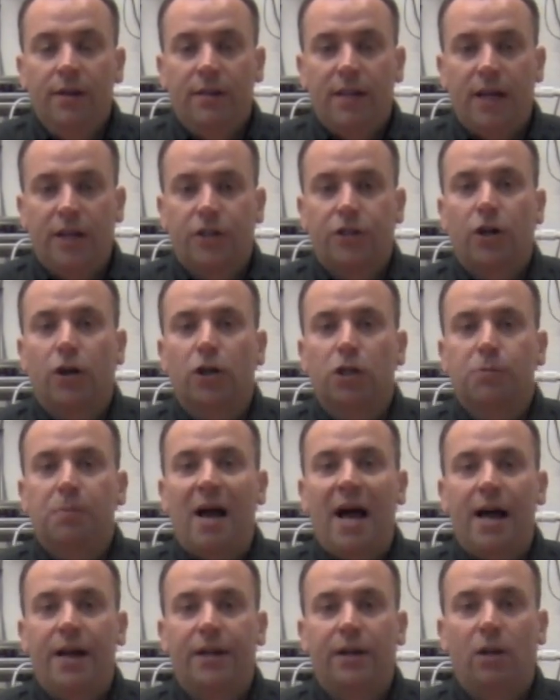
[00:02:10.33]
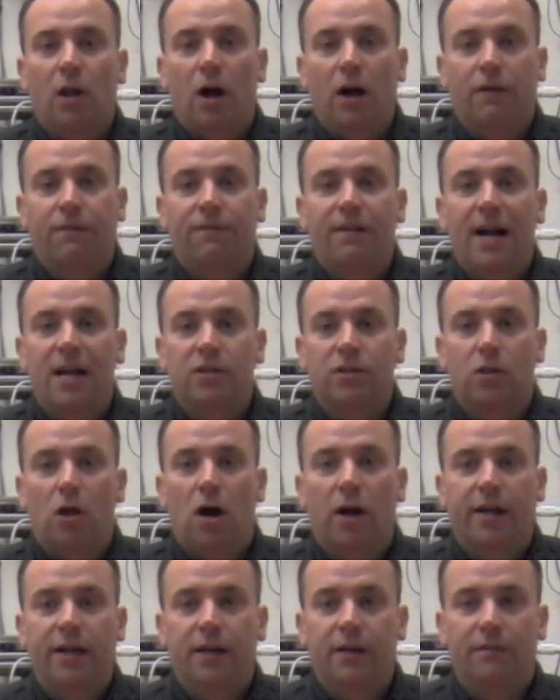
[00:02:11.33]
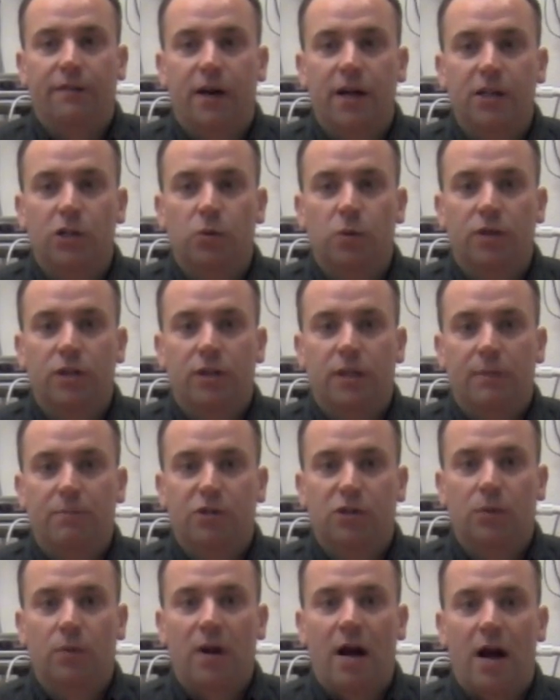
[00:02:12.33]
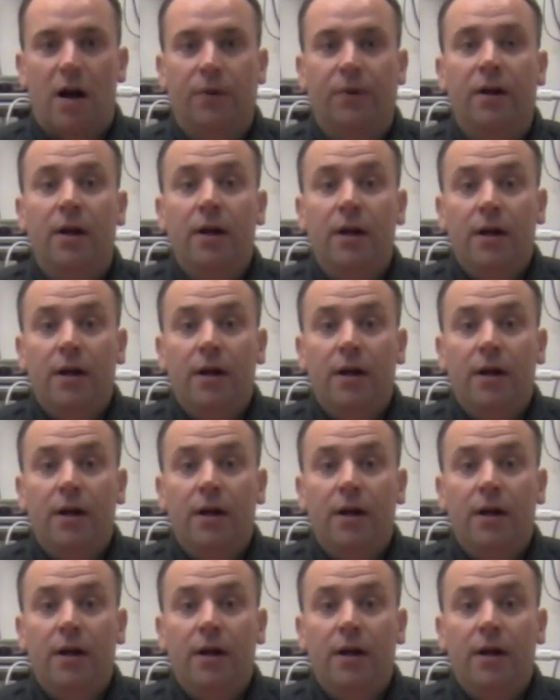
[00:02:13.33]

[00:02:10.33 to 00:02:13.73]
Then Turck's patented LockFast locking device, which clips around